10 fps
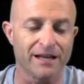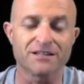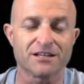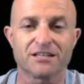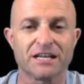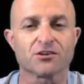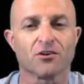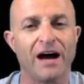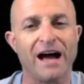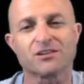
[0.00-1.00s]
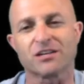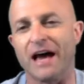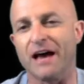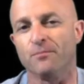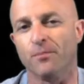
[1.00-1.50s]
digital
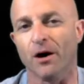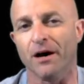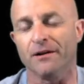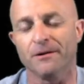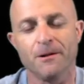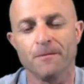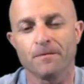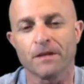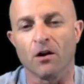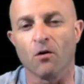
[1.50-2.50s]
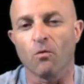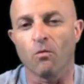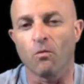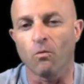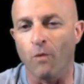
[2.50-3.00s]
asset. But
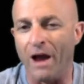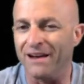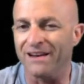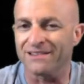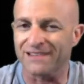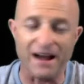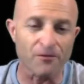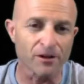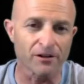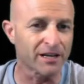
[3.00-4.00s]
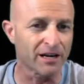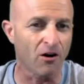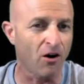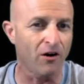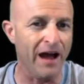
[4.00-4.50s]
when is that really going to
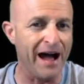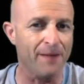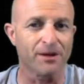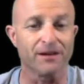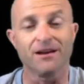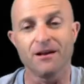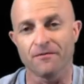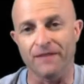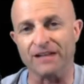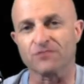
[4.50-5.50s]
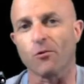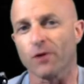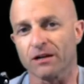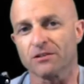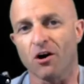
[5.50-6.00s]
all happen? That's what we're
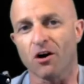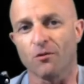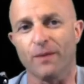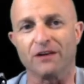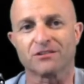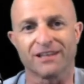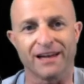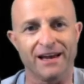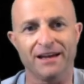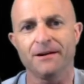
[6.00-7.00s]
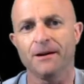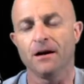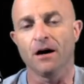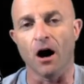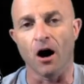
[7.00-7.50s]
going to talk about today.
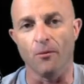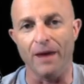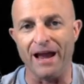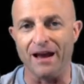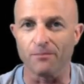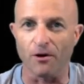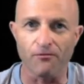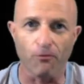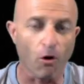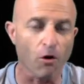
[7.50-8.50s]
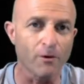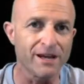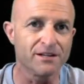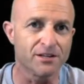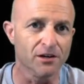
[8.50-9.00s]
And before we
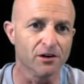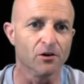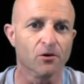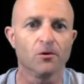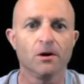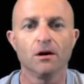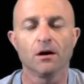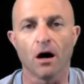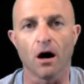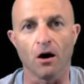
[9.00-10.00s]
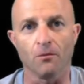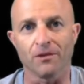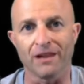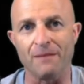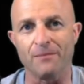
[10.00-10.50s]
do,
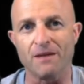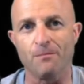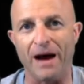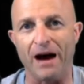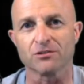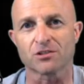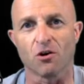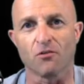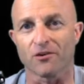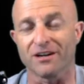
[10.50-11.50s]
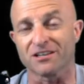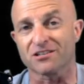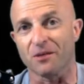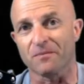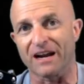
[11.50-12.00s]
let me bounce over into
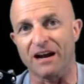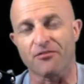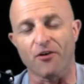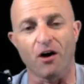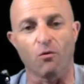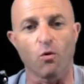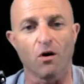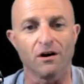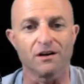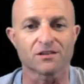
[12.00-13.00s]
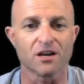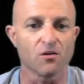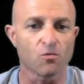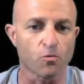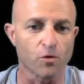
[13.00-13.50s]
something I thought was
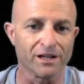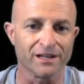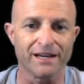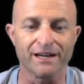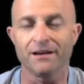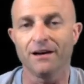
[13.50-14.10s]
really